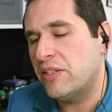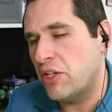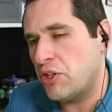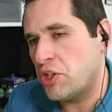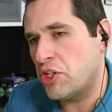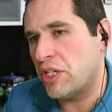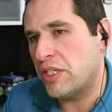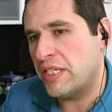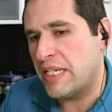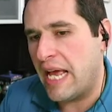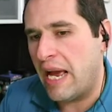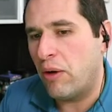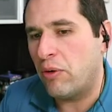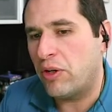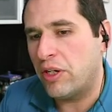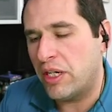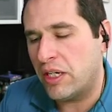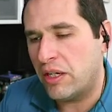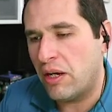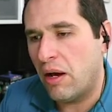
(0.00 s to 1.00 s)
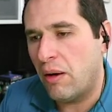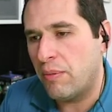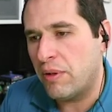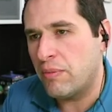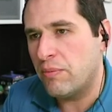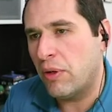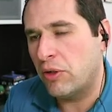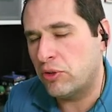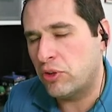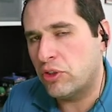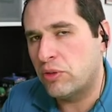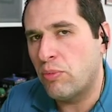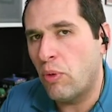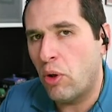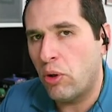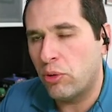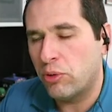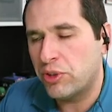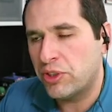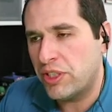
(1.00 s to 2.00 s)
It's just now going to come in much
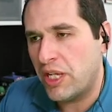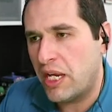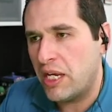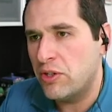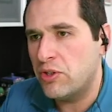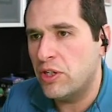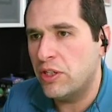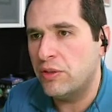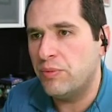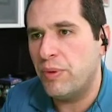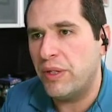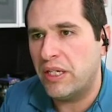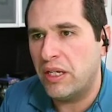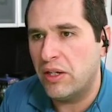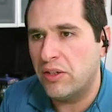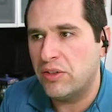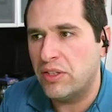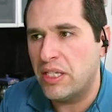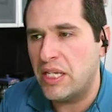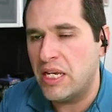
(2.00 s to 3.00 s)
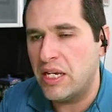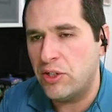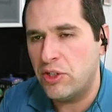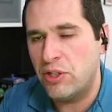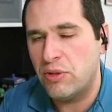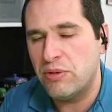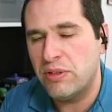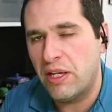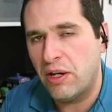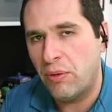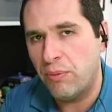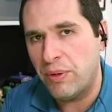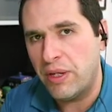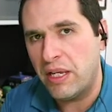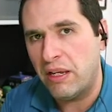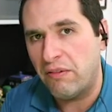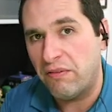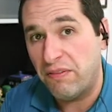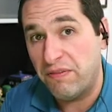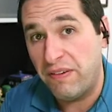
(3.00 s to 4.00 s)
smaller stages because the issues that are
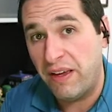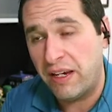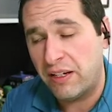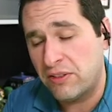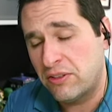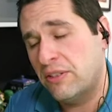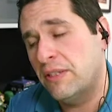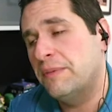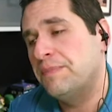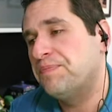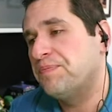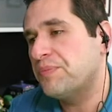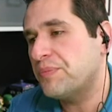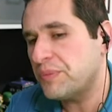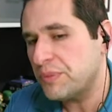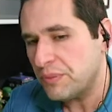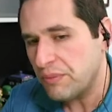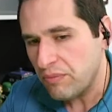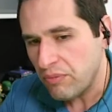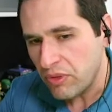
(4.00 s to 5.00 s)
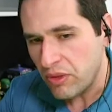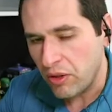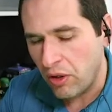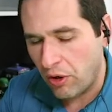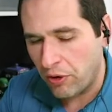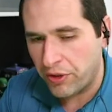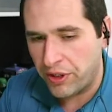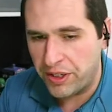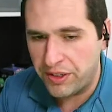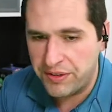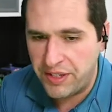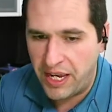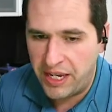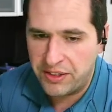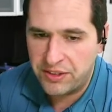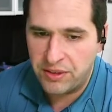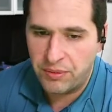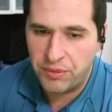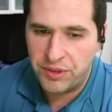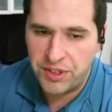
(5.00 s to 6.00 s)
being fixed are going to take
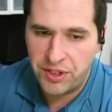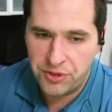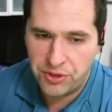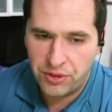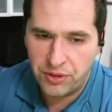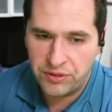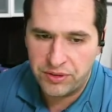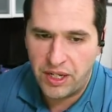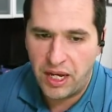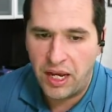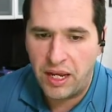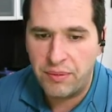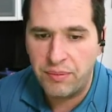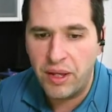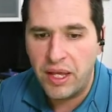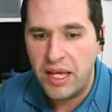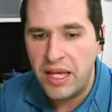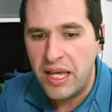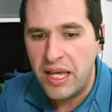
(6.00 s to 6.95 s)
some additional time.